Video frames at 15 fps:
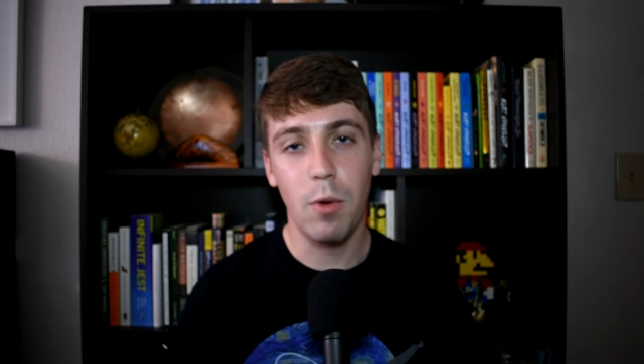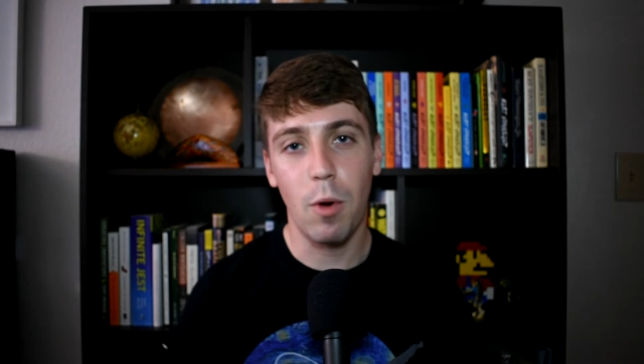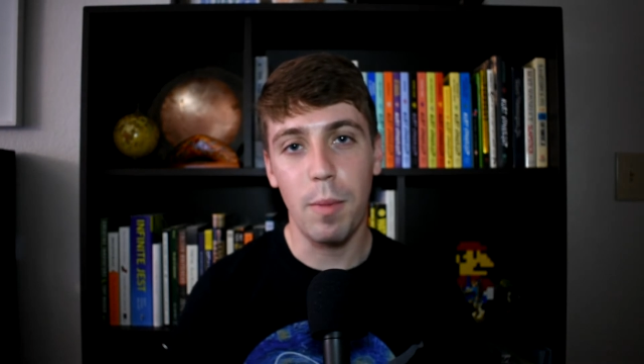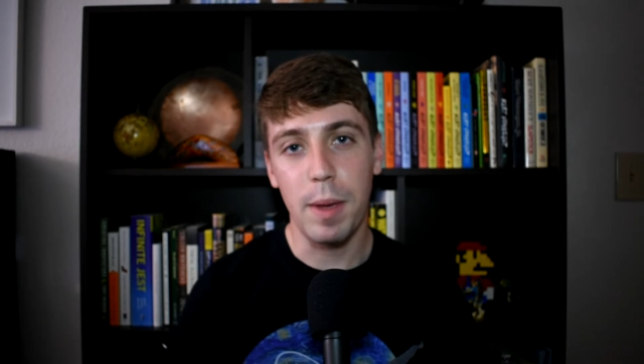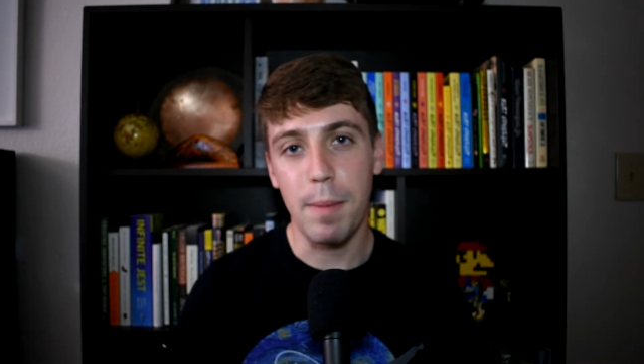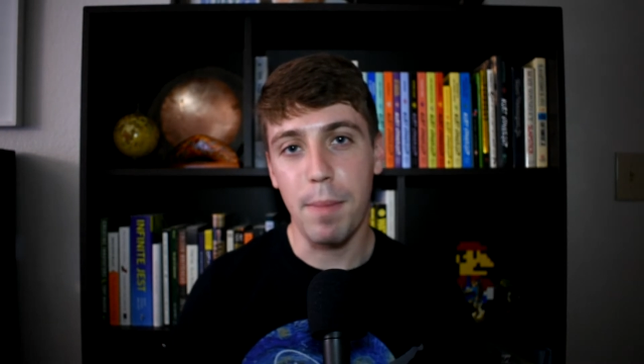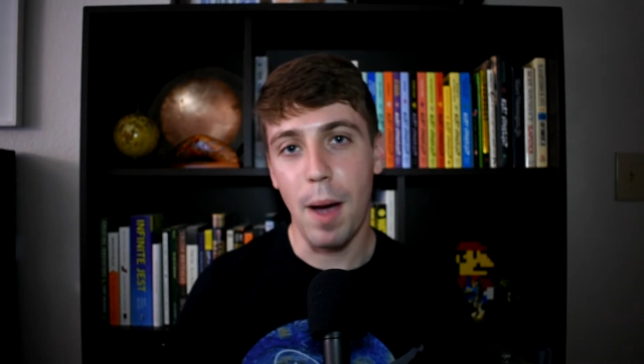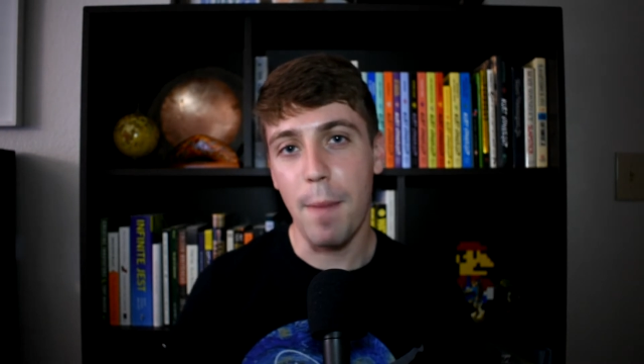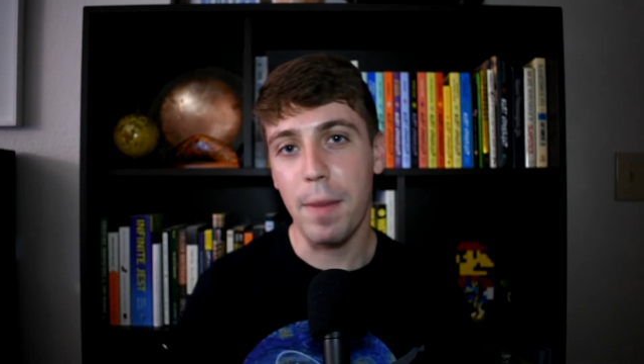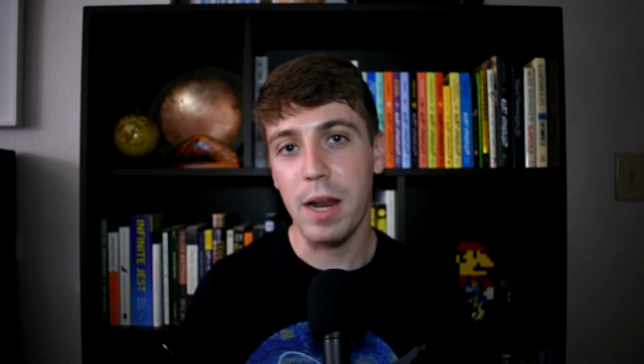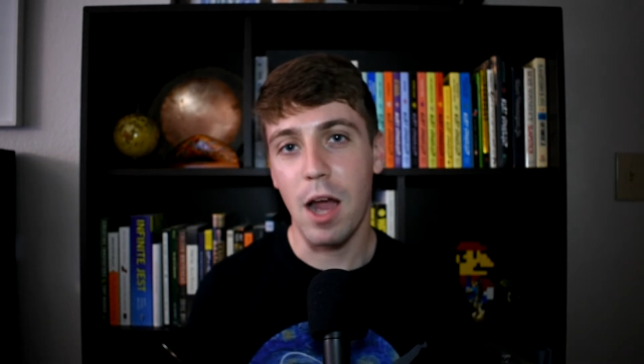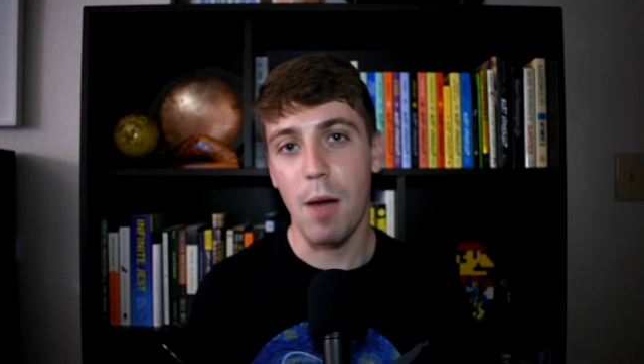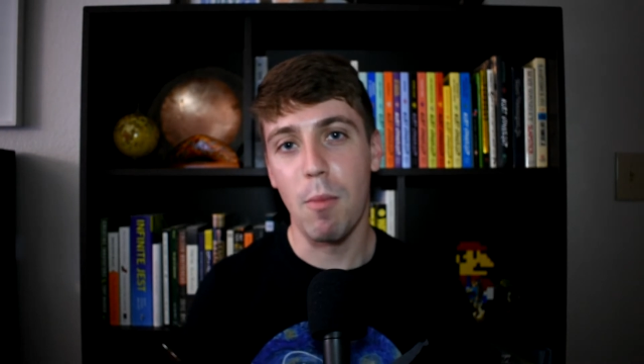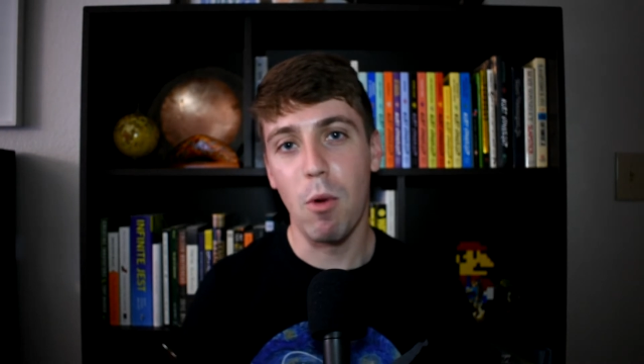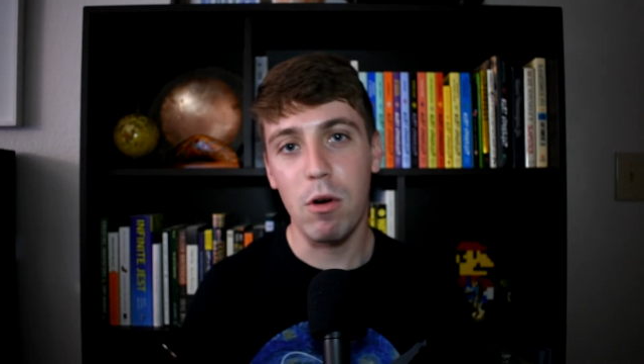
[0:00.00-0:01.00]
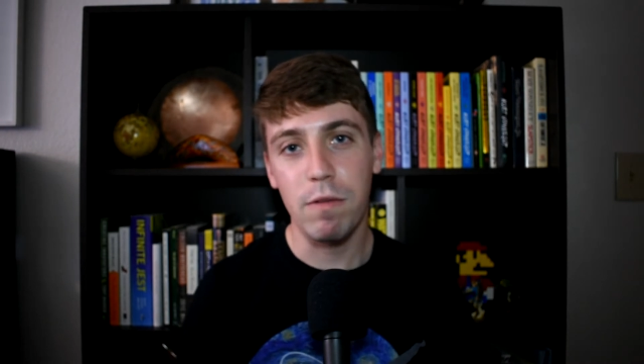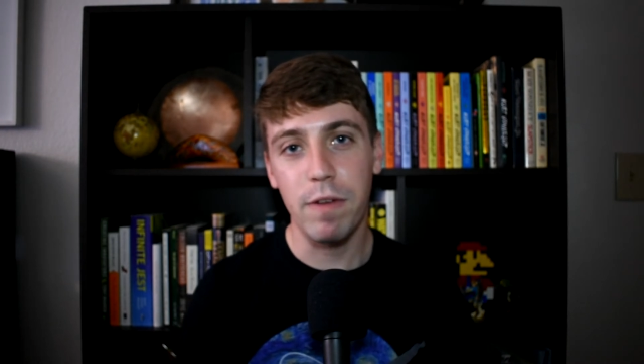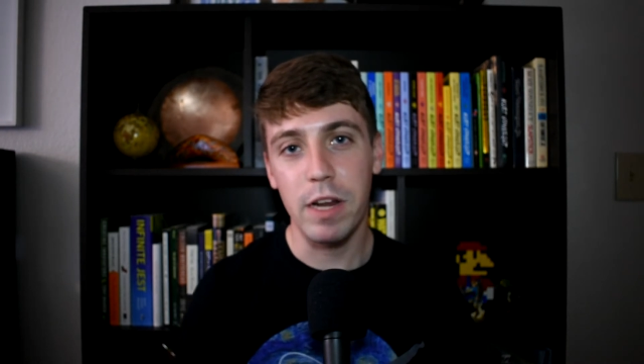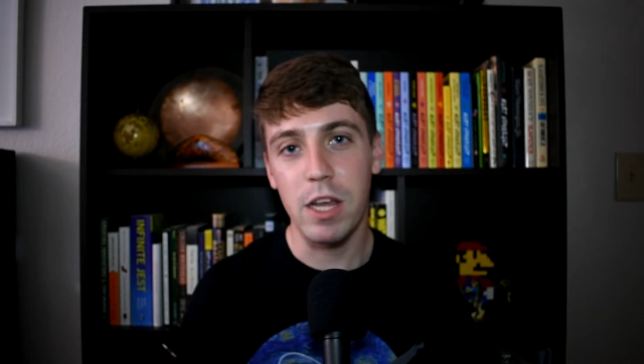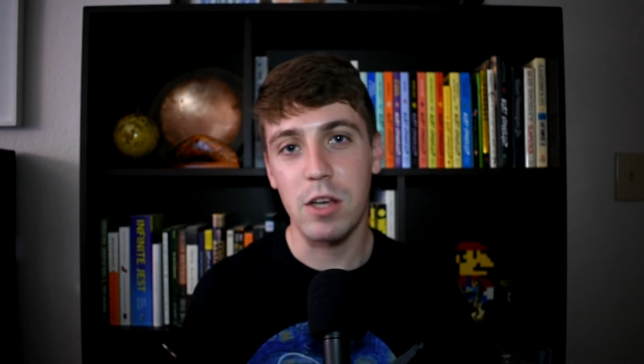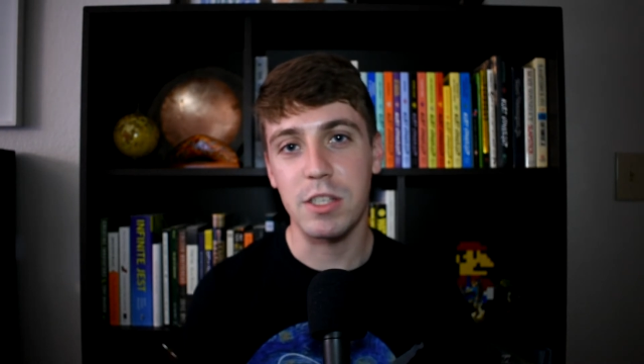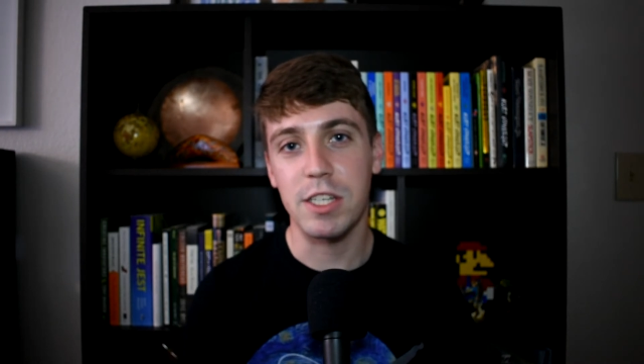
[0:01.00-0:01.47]
we'll be pumping out more
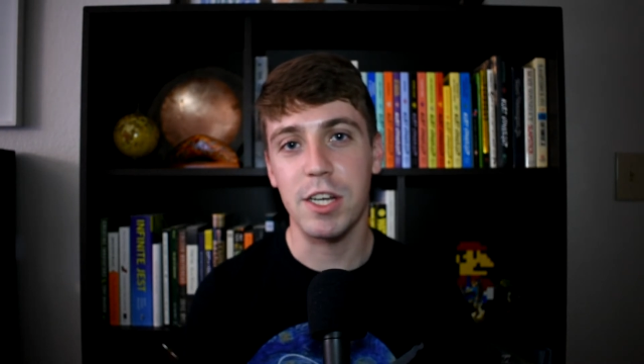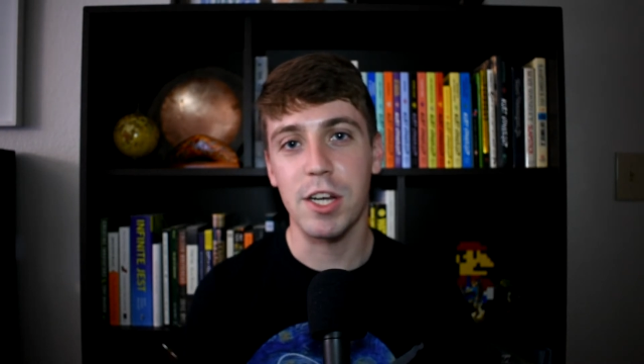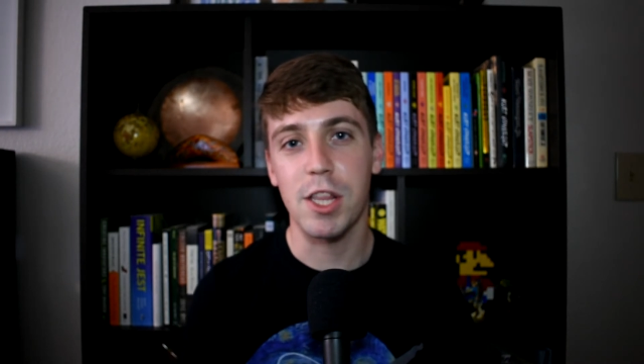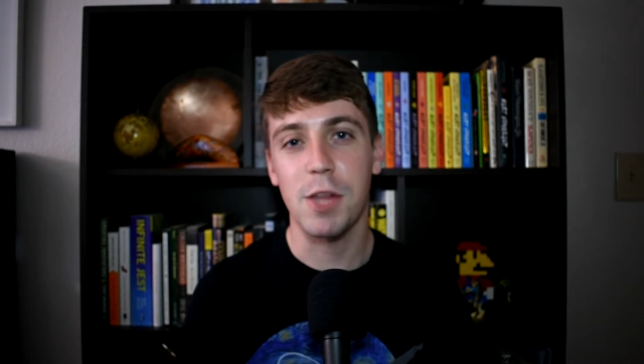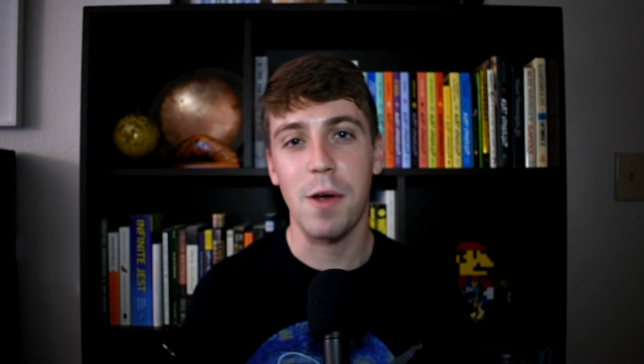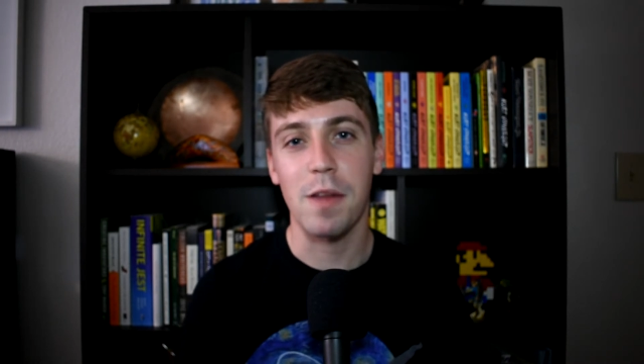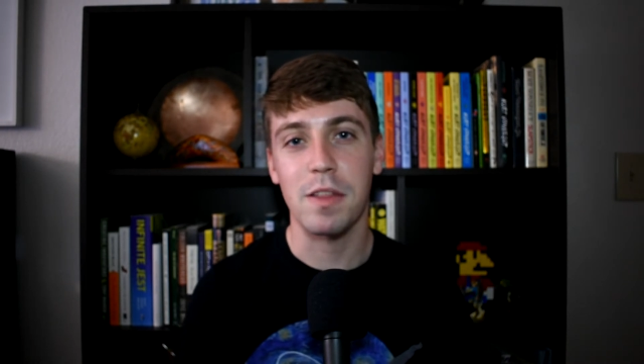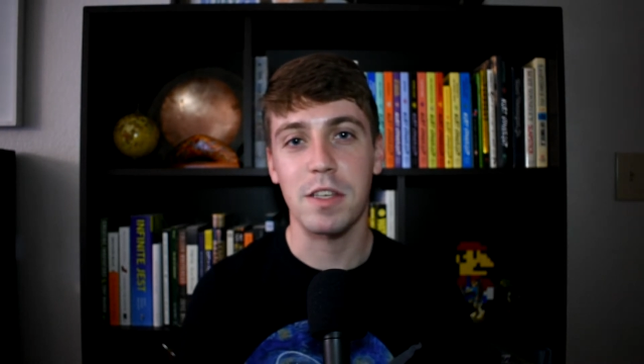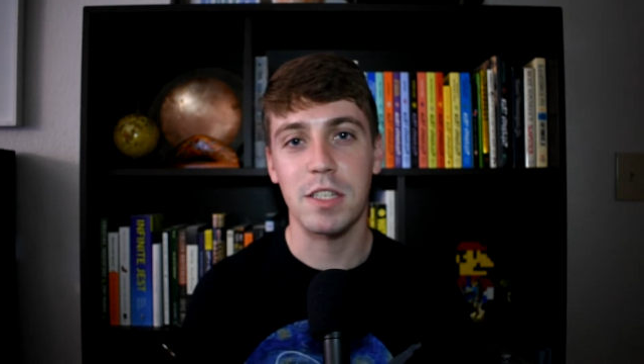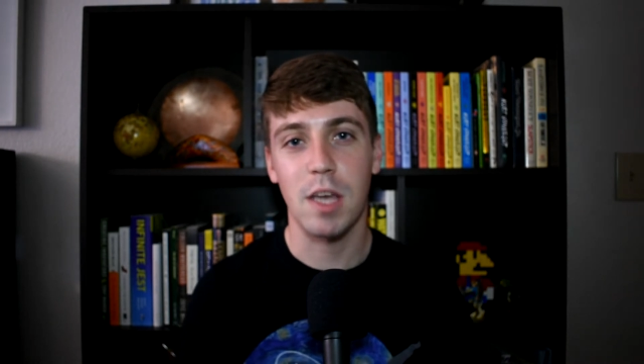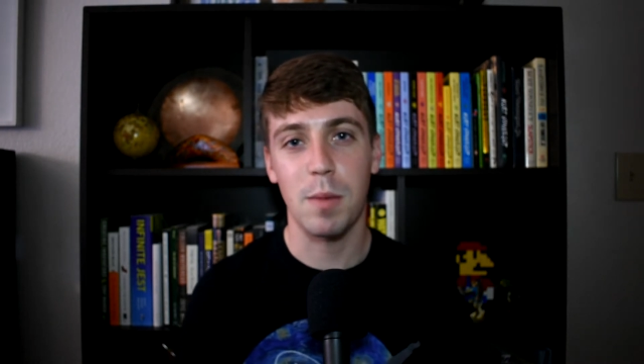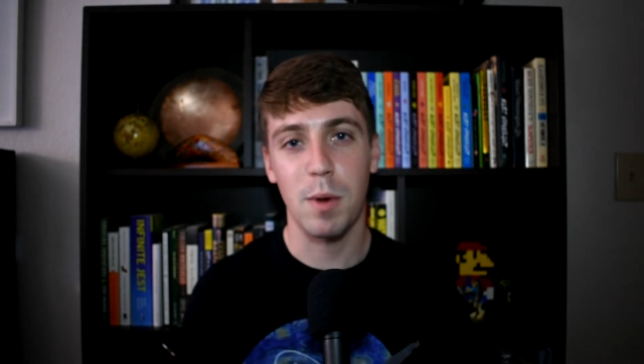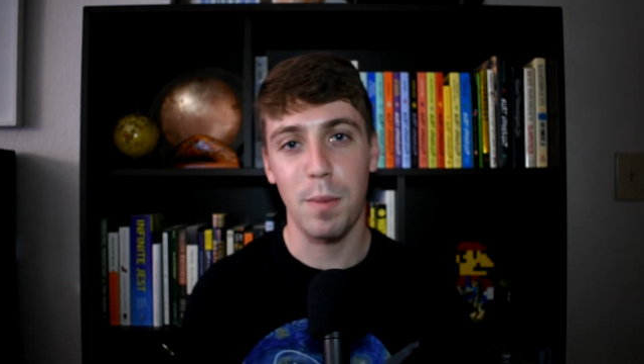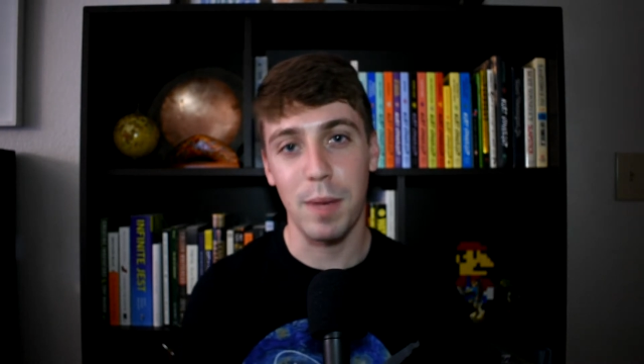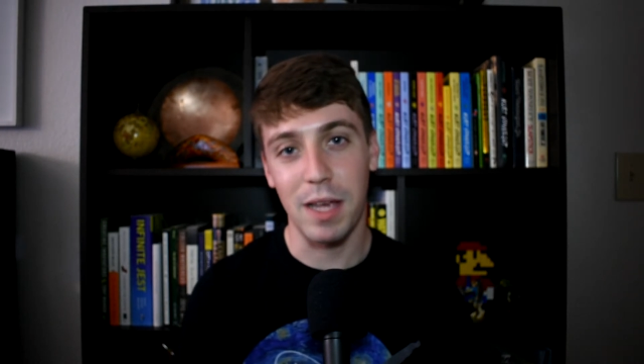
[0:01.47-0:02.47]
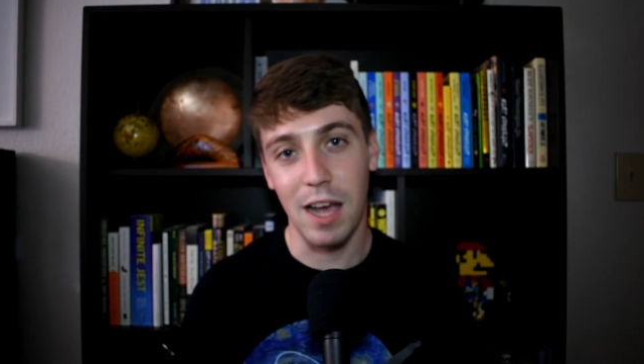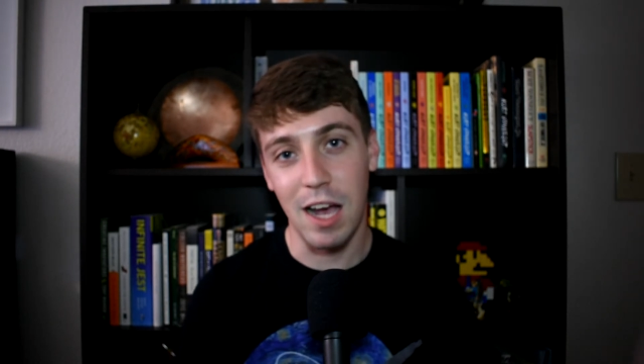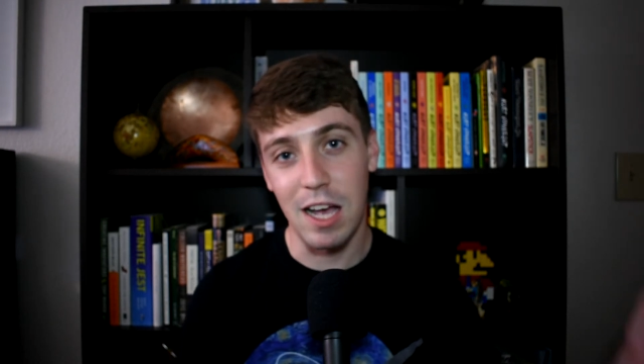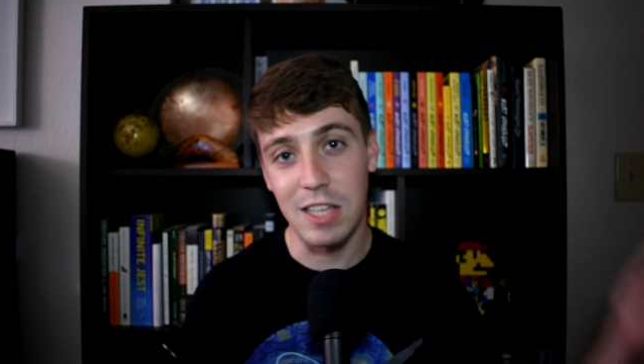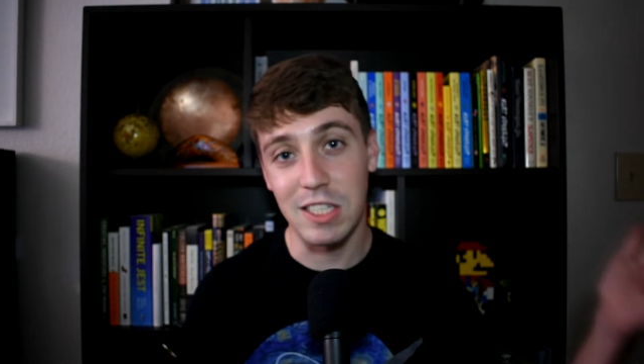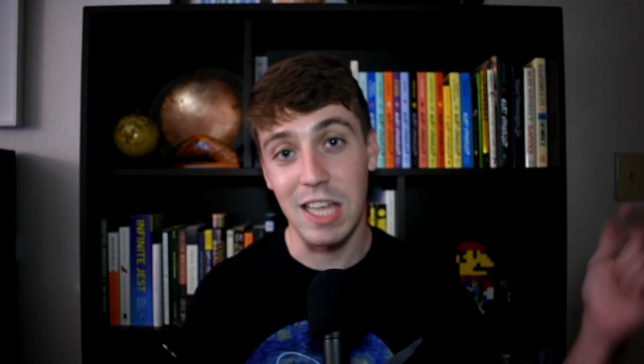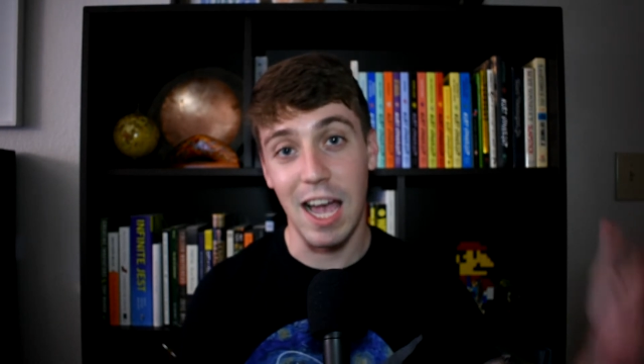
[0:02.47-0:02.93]
videos here throughout the summer
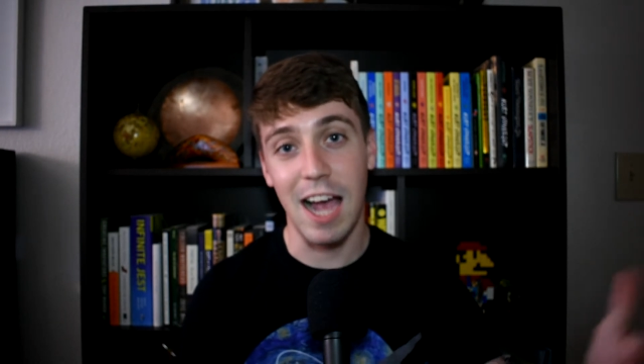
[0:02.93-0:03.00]
because